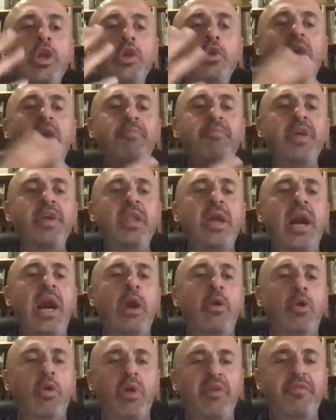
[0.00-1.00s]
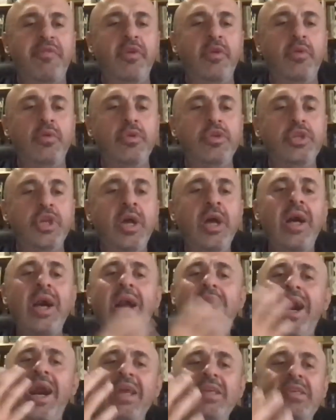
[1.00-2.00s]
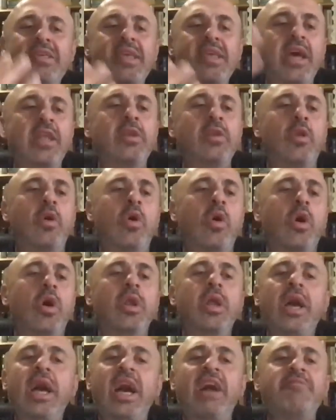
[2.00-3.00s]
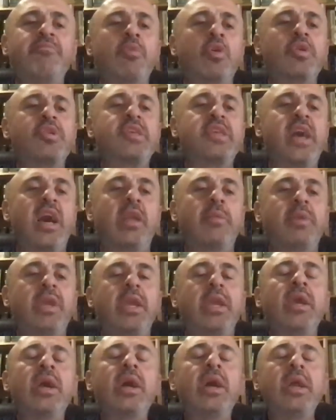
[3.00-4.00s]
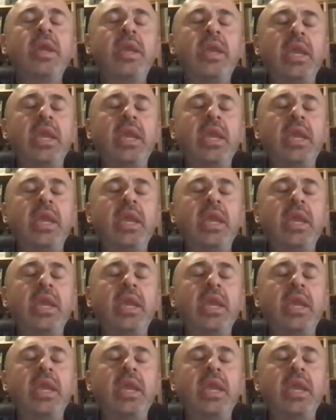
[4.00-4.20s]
You have been our refuge. I said, Lord, have mercy on me.